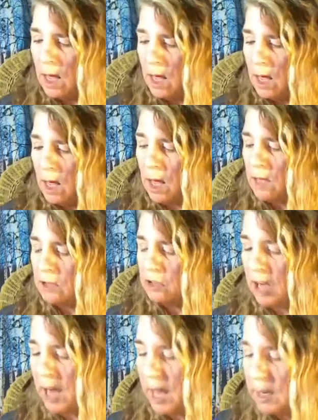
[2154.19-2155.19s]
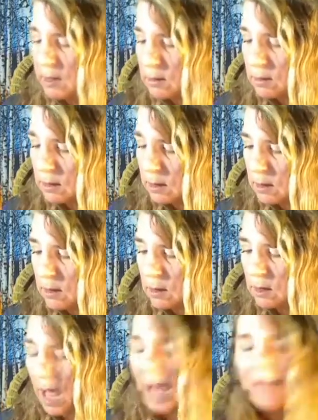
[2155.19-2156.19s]
Jan, I
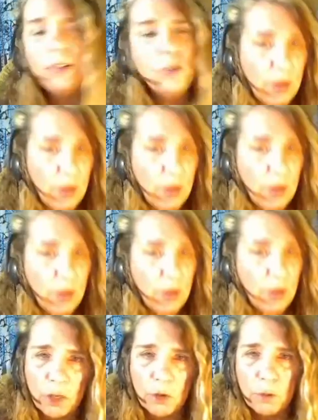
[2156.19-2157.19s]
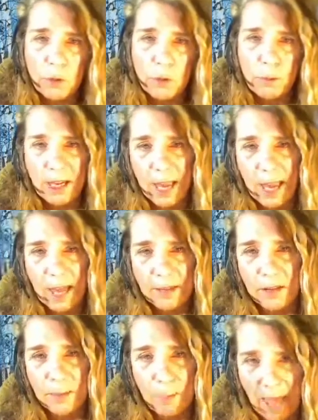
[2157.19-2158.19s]
do not see you being asked
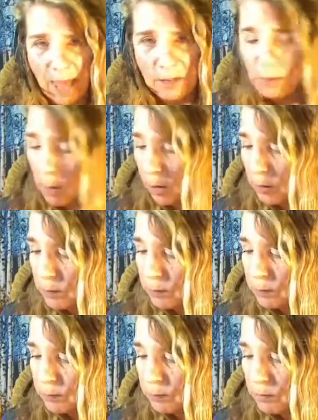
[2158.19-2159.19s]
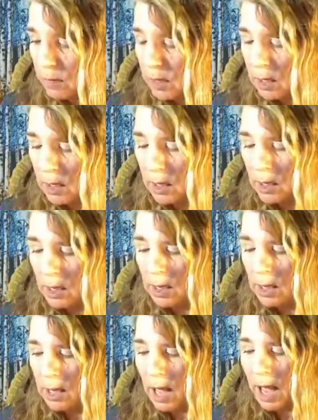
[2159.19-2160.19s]
back tomorrow.
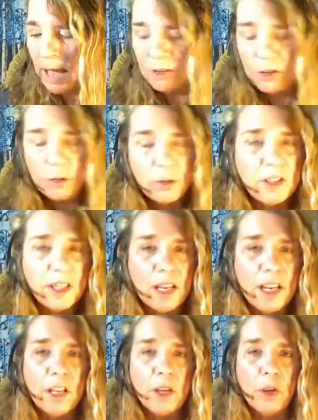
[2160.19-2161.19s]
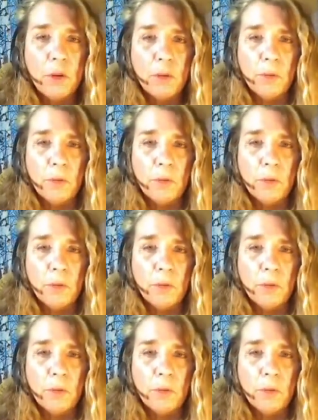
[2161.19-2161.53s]
I do see you